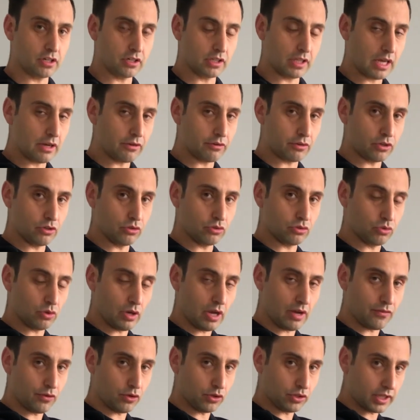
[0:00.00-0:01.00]
allowing you to
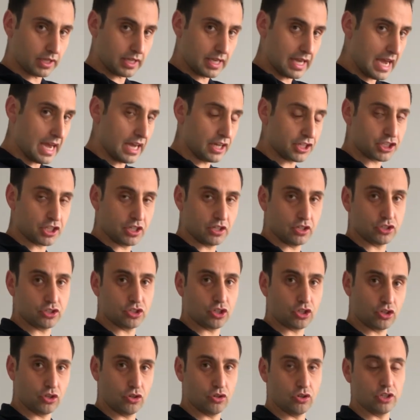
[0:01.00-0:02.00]
have all the cash kind of
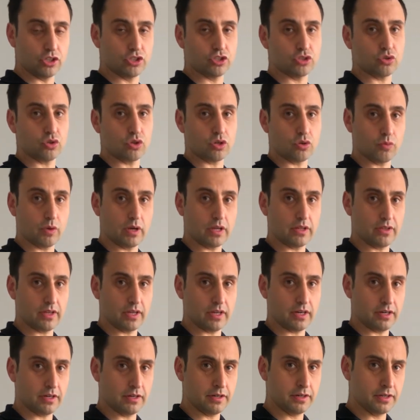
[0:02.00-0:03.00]
securely stored away
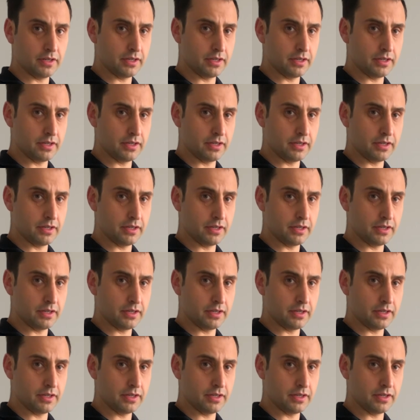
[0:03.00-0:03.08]
there.